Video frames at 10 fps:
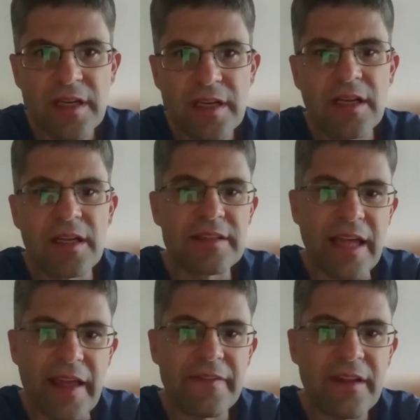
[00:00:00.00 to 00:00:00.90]
then
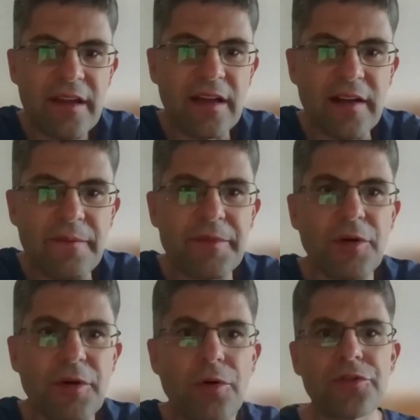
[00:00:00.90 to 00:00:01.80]
also
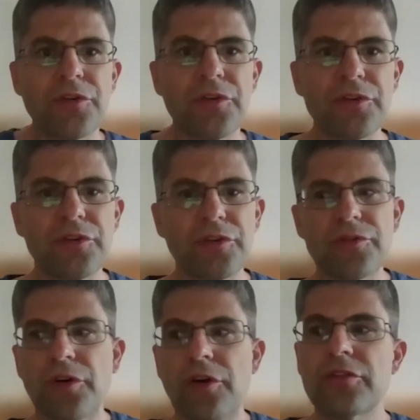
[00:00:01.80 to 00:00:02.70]
the
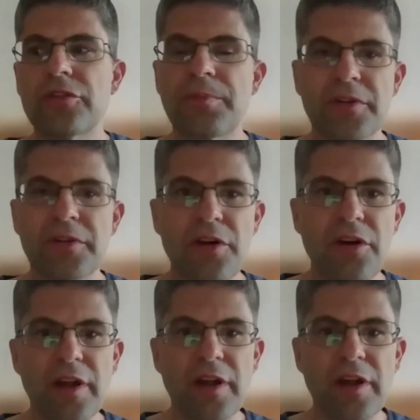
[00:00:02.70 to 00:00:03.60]
entrepreneur
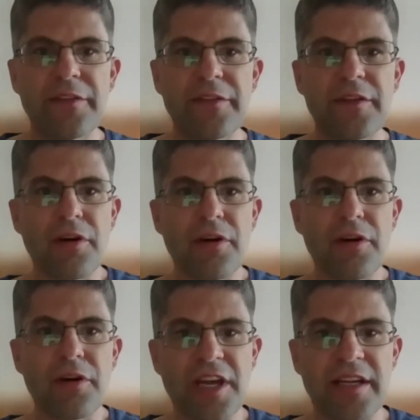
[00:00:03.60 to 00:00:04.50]
and the project